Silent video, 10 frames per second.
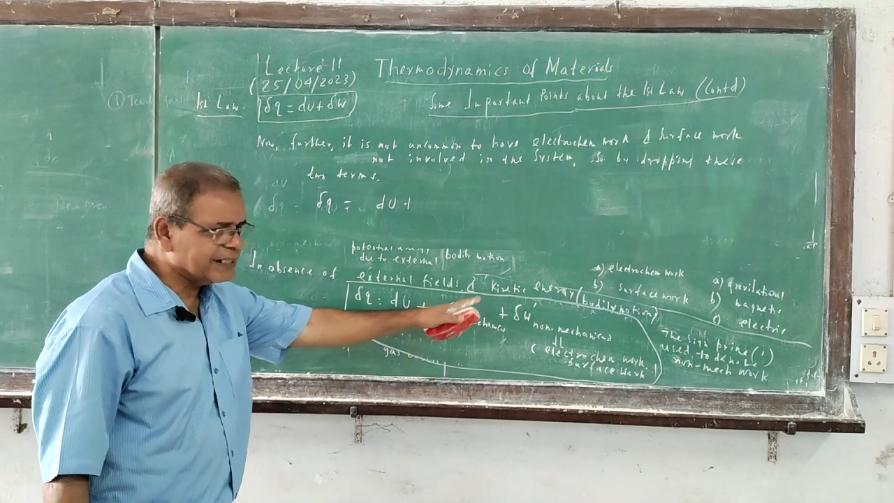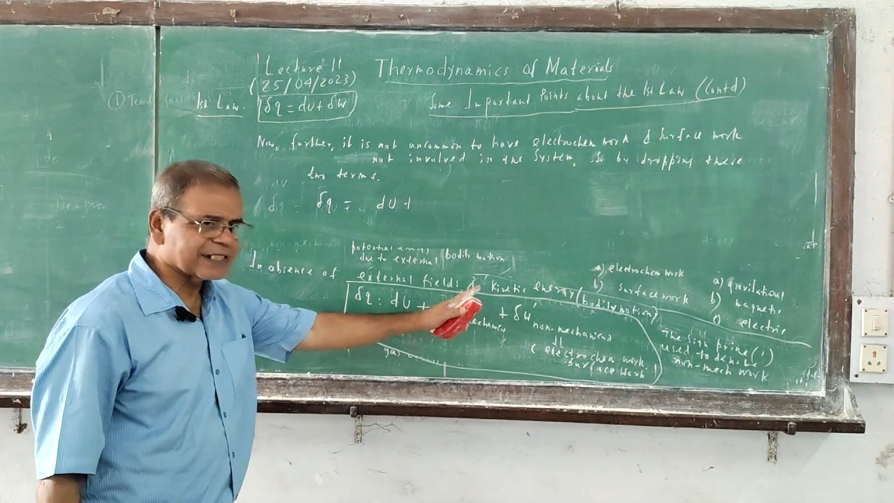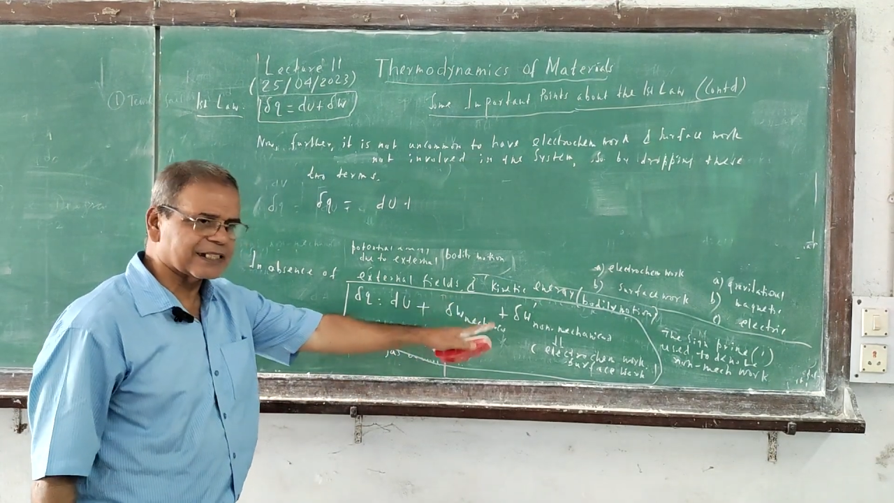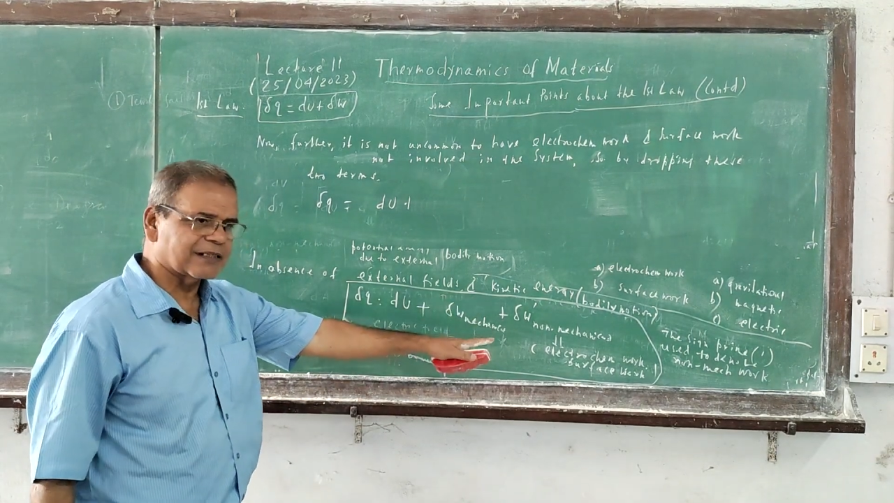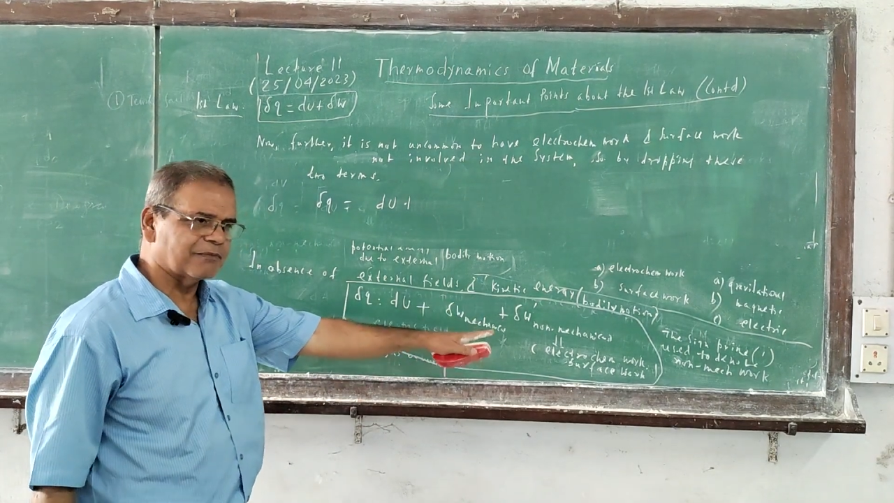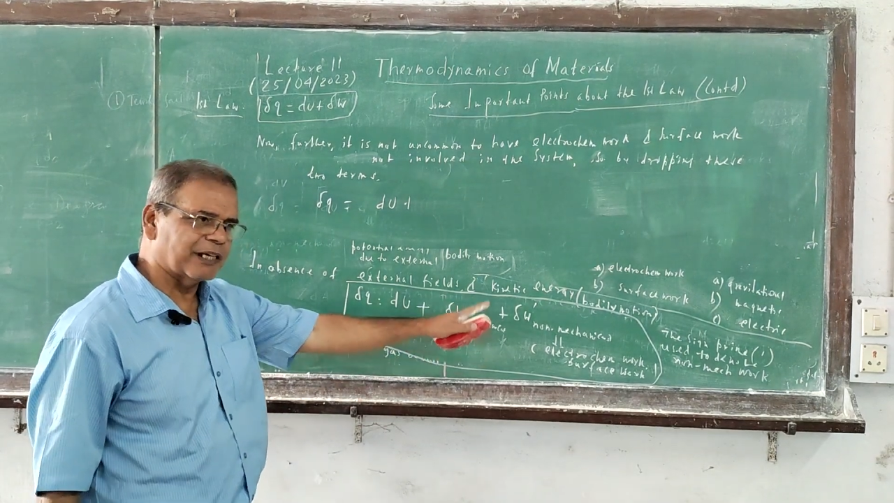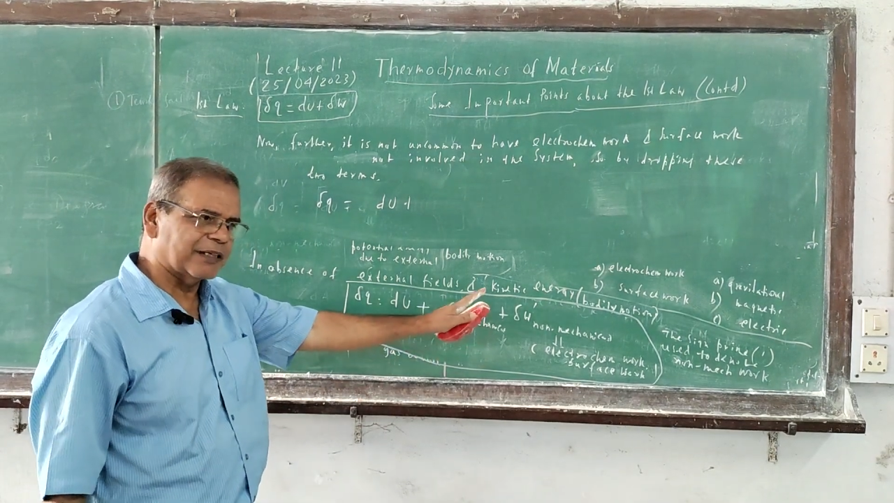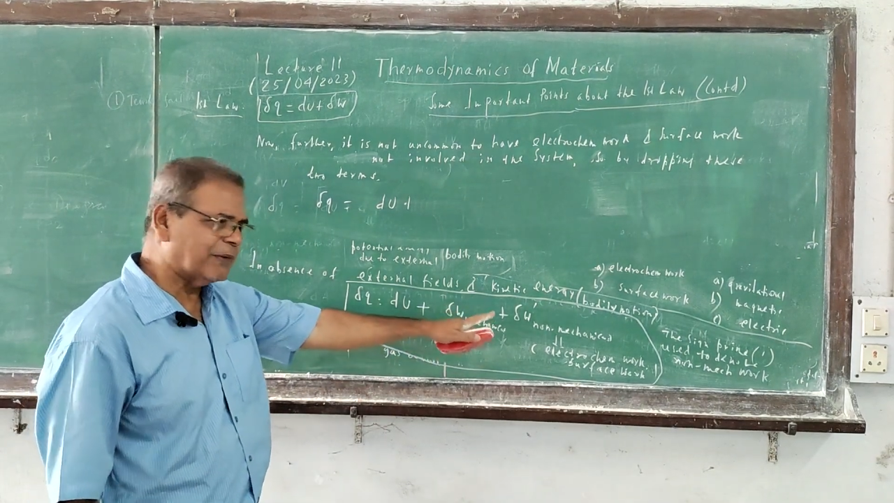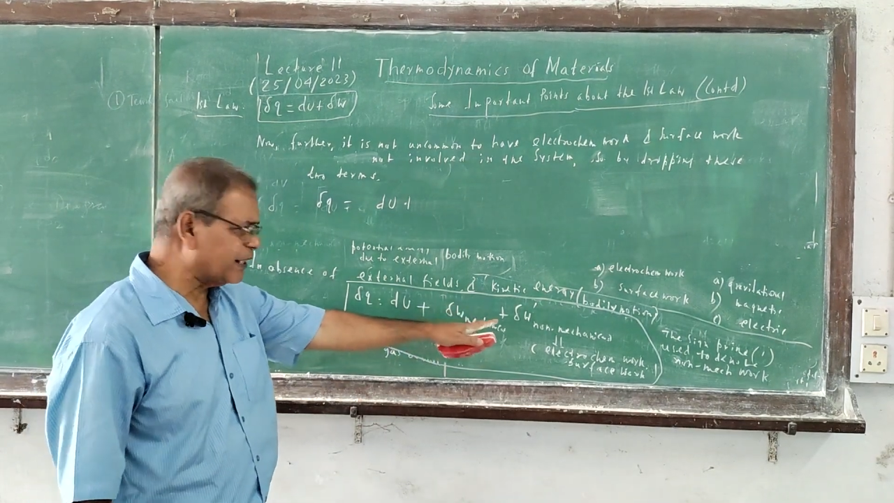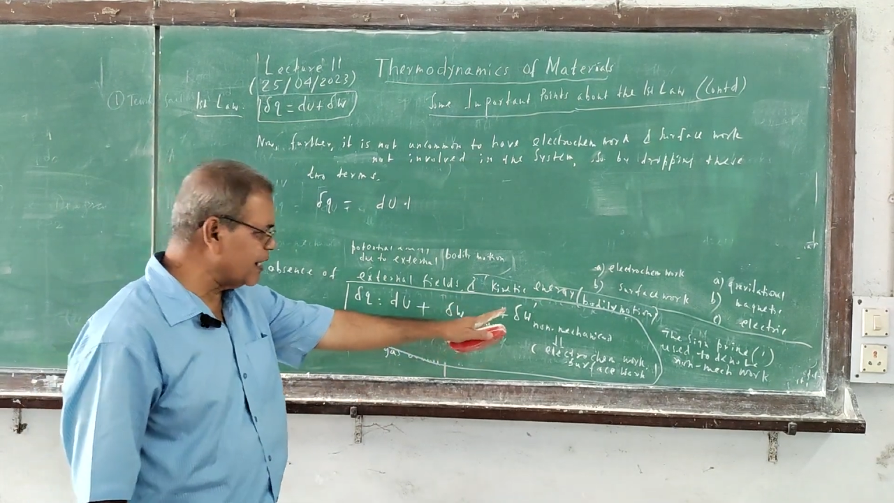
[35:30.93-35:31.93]
this is
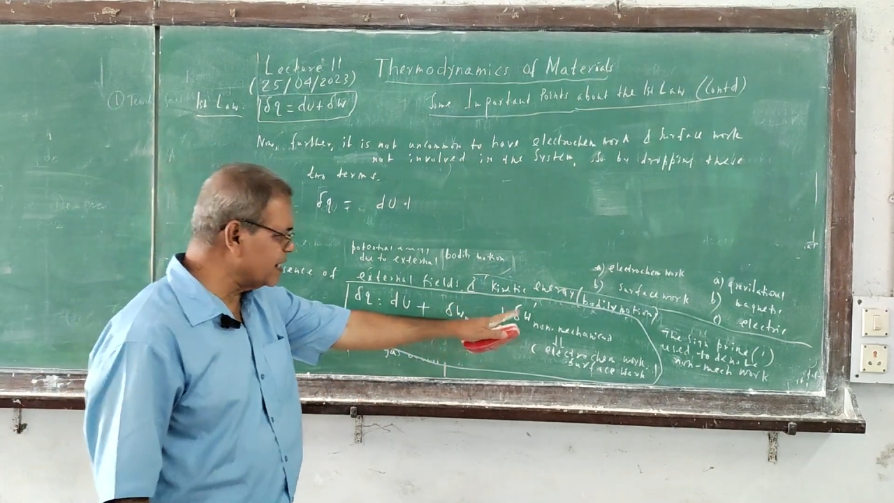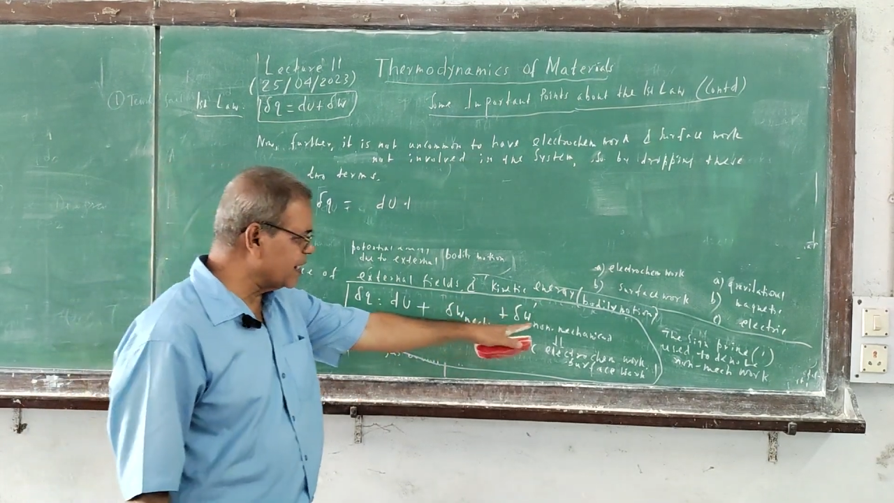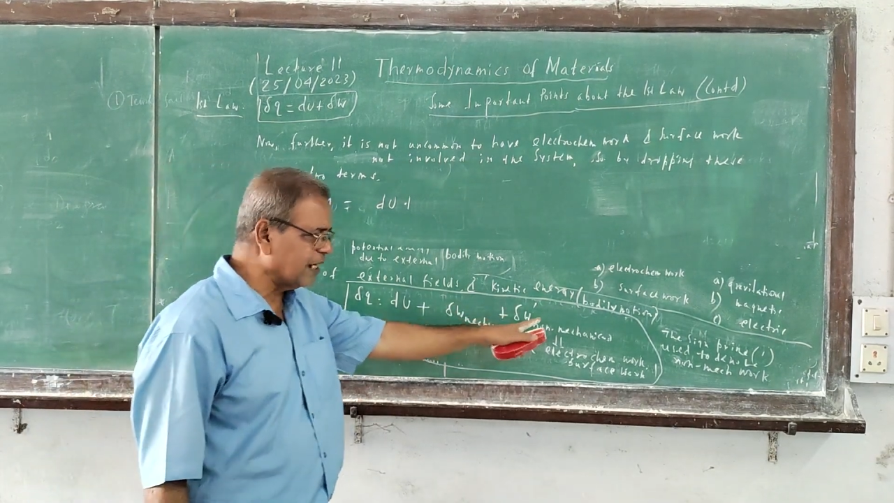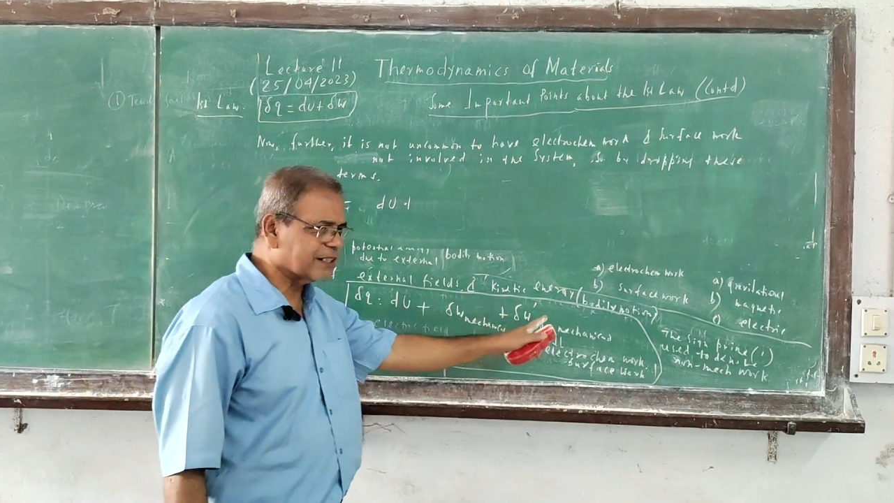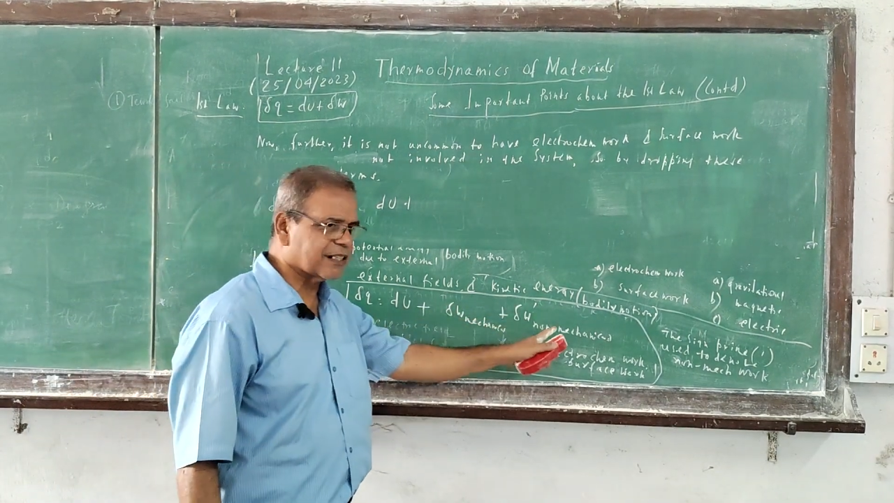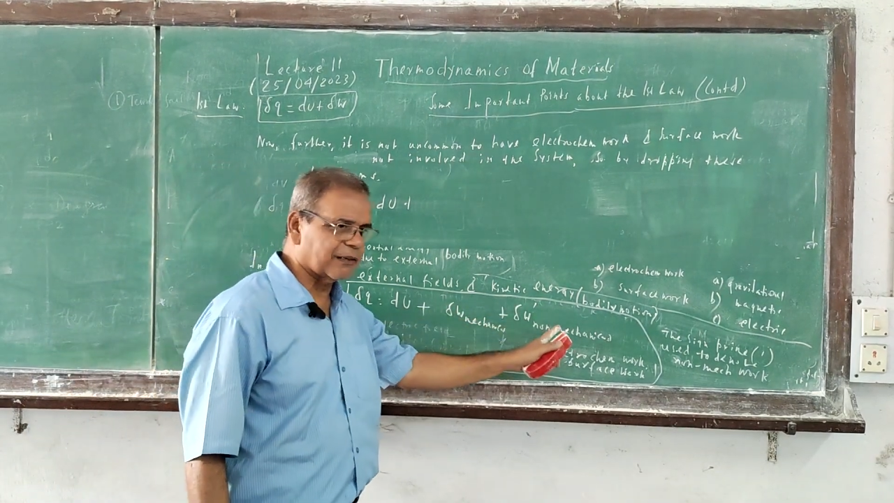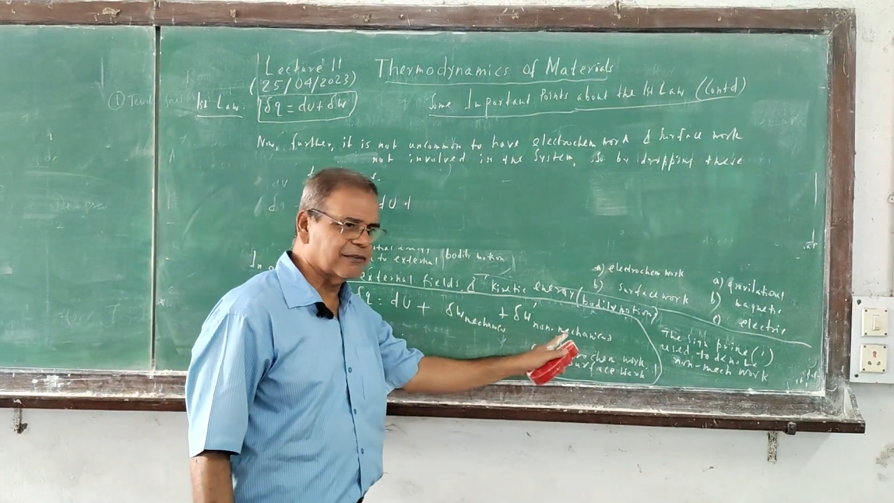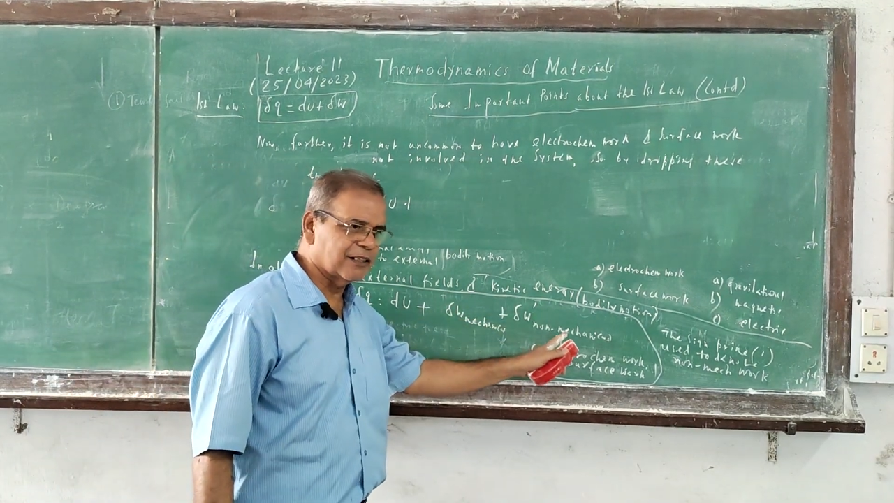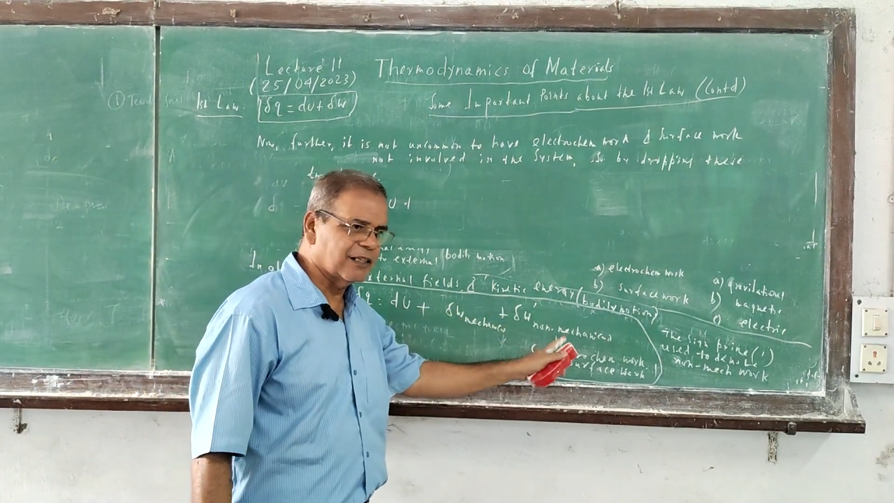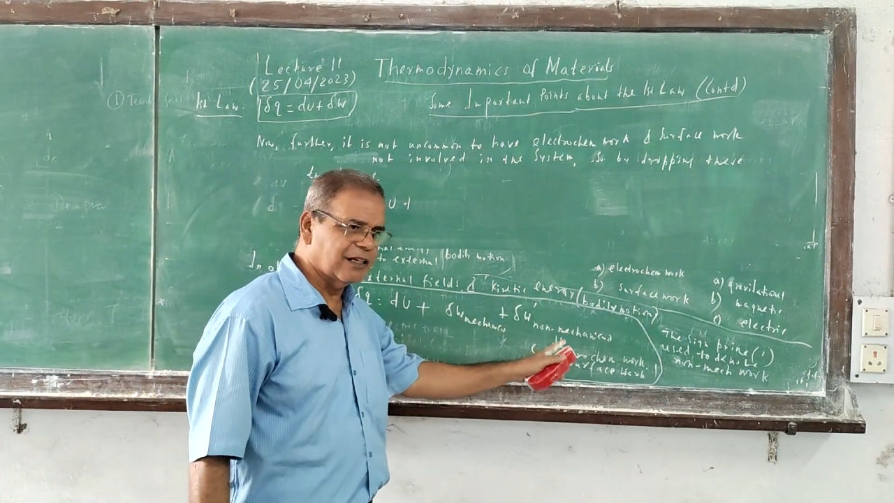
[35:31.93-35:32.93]
metallurgical